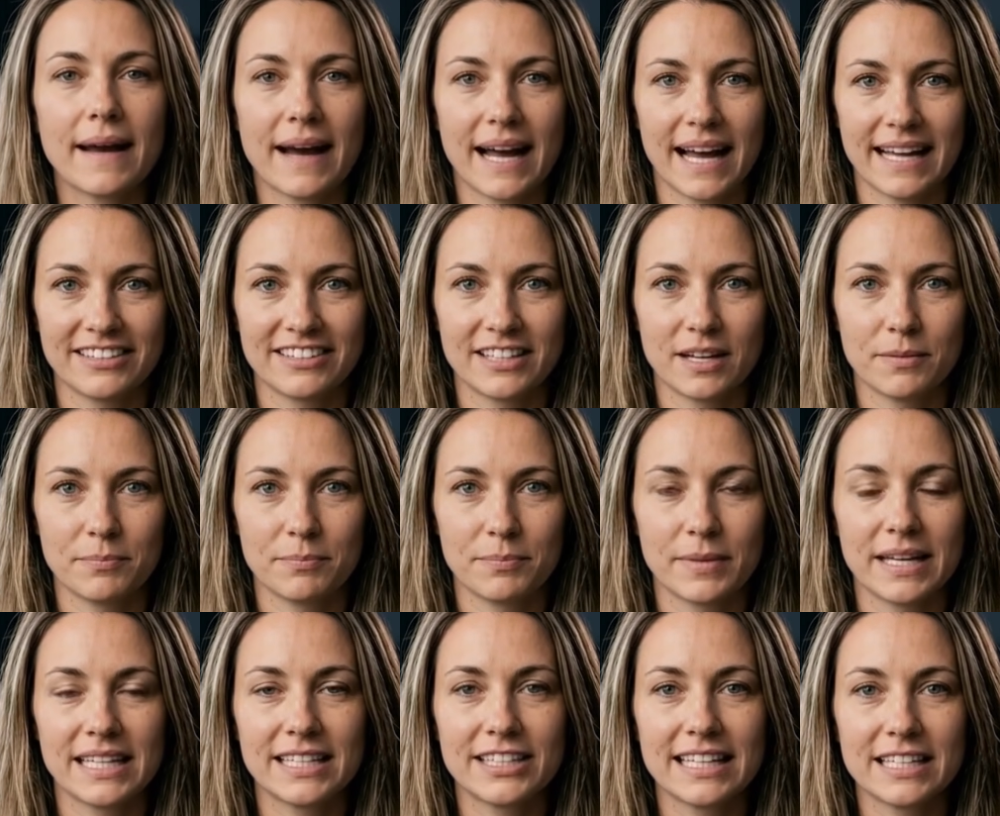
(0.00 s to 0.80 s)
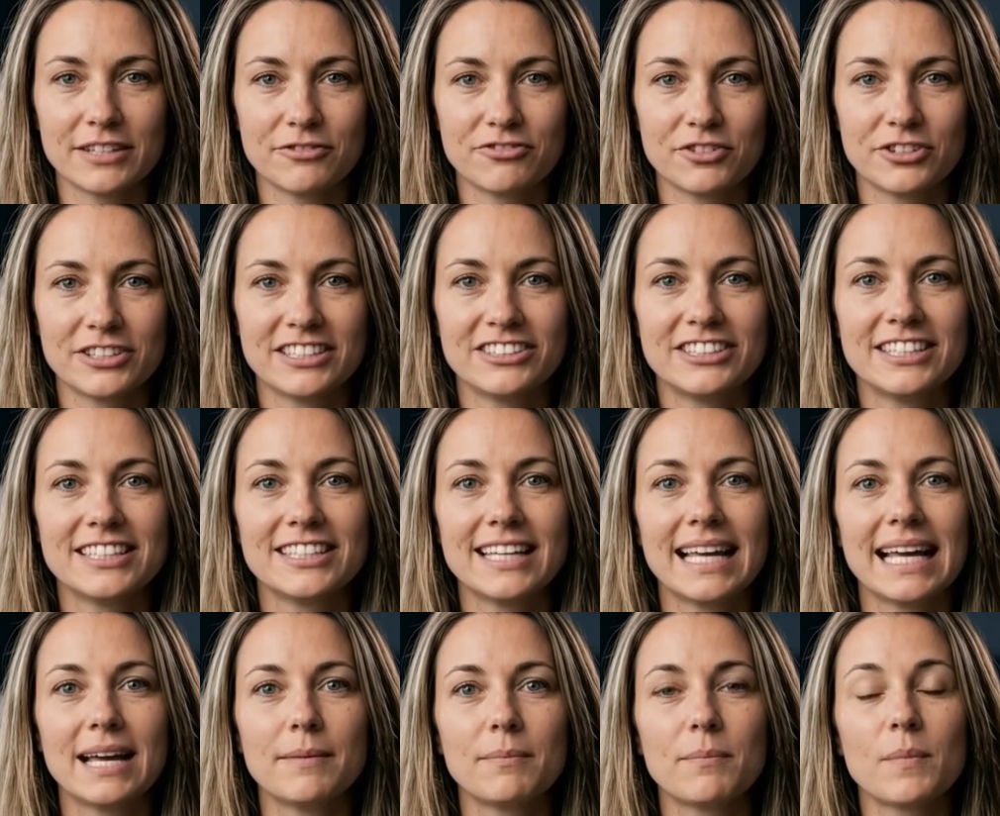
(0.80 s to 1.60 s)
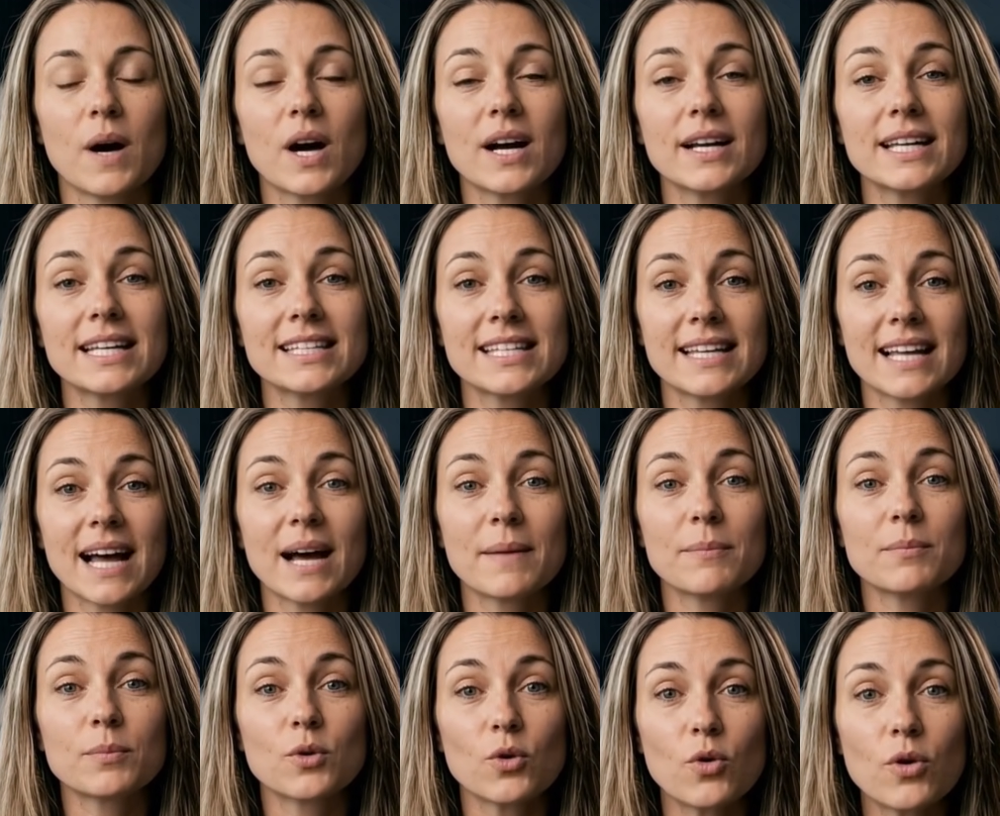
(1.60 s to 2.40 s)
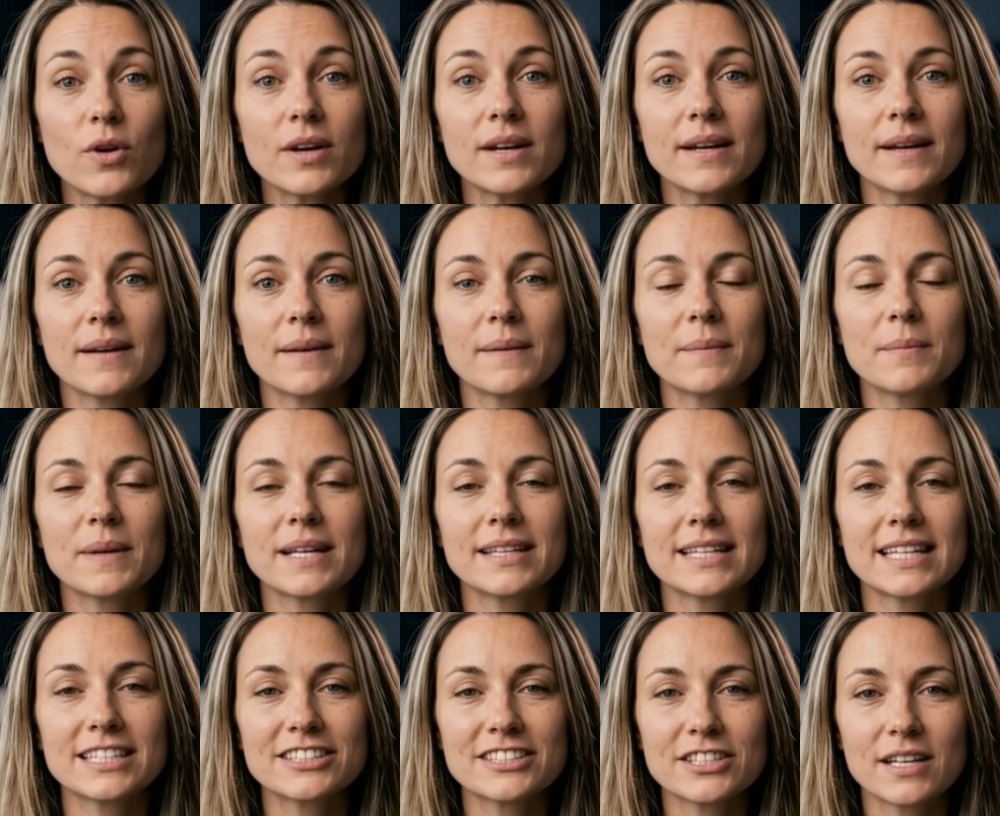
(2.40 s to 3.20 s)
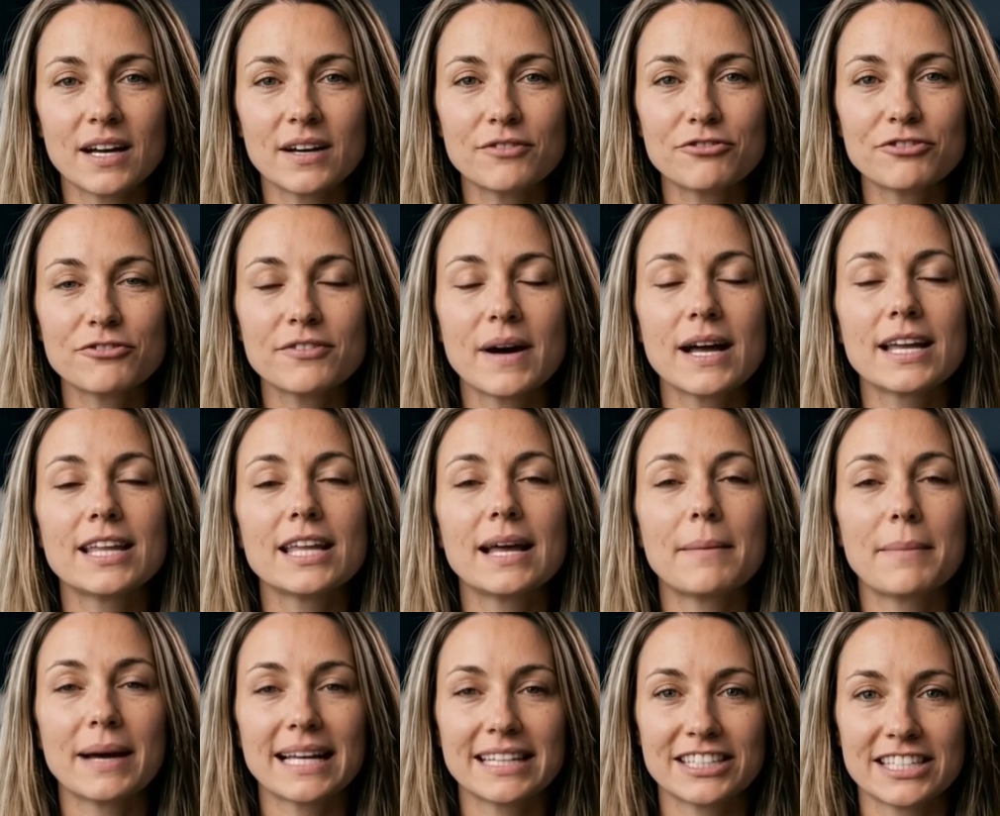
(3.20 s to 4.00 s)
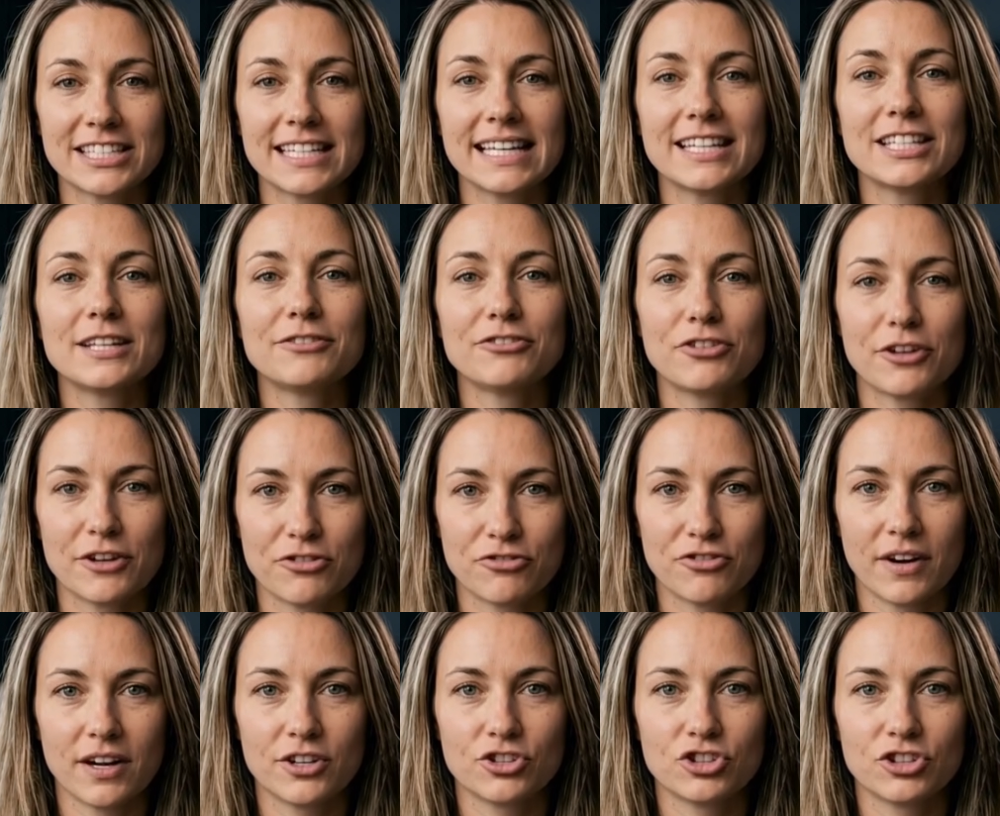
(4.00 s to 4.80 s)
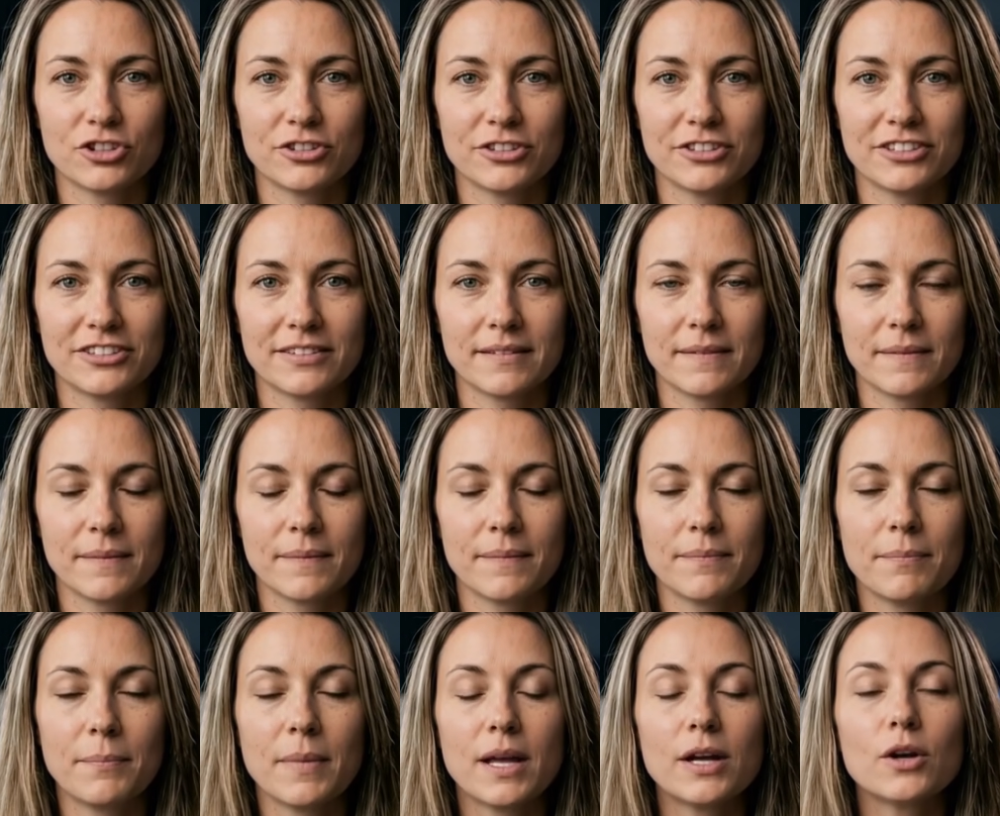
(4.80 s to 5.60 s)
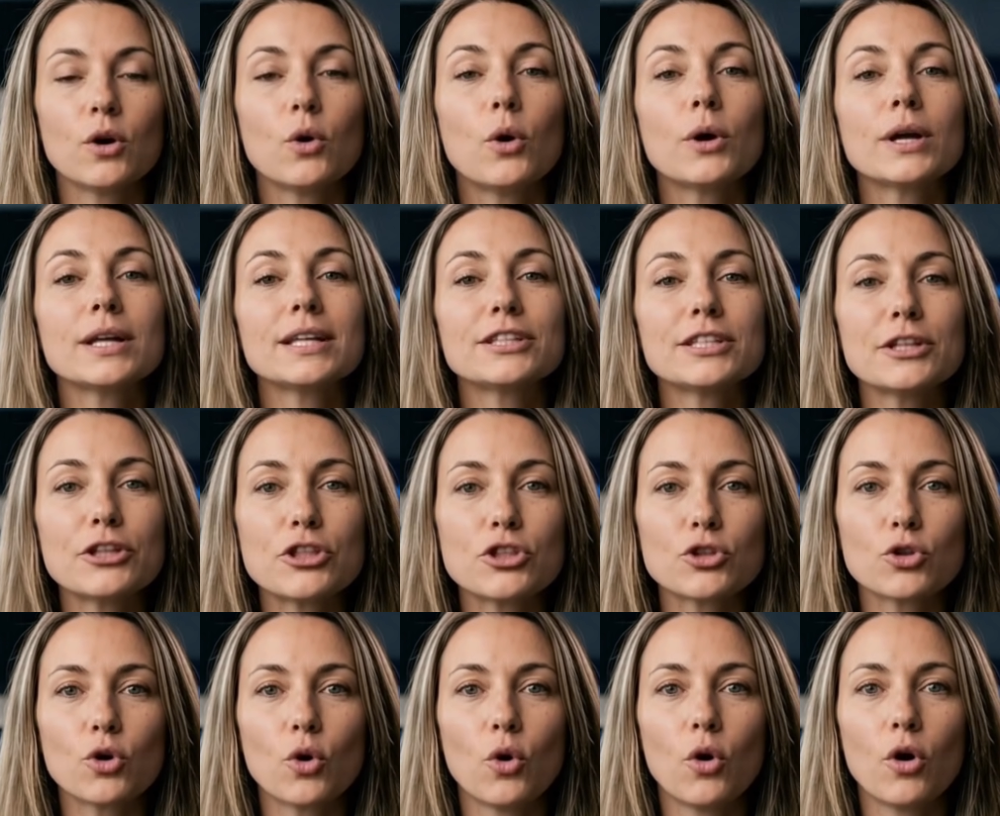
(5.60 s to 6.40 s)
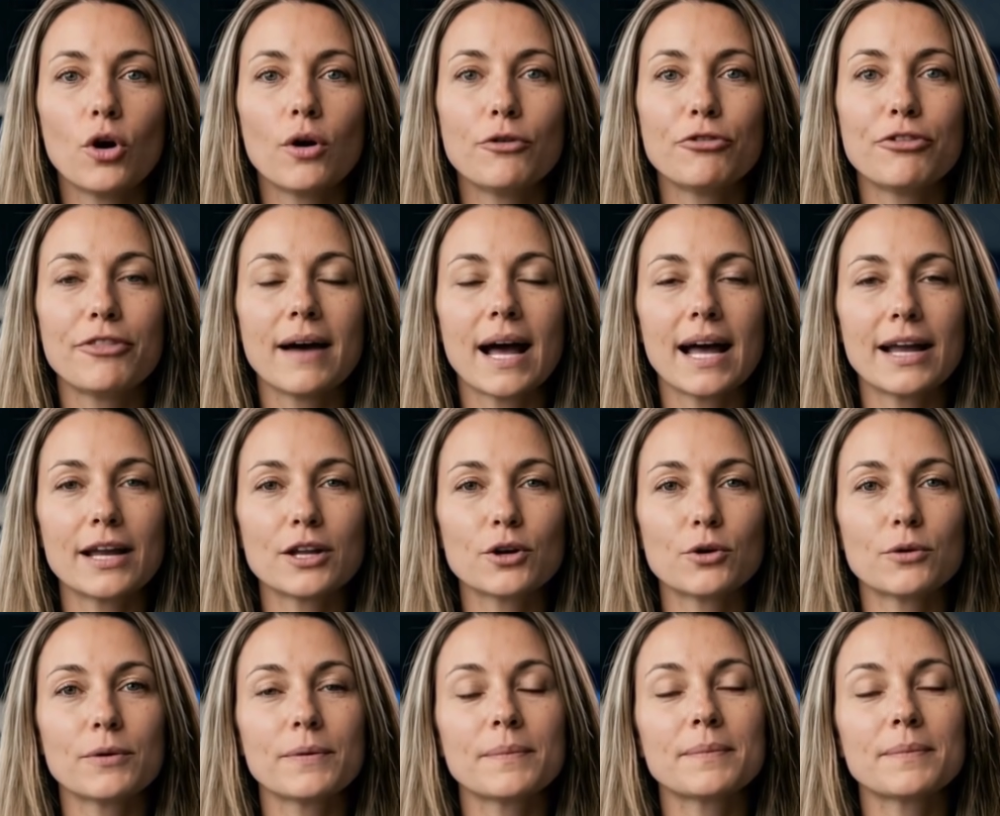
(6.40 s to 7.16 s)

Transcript: as competing for the same market cap pool when they serve fundamentally different functions. Bitcoin is a store of value.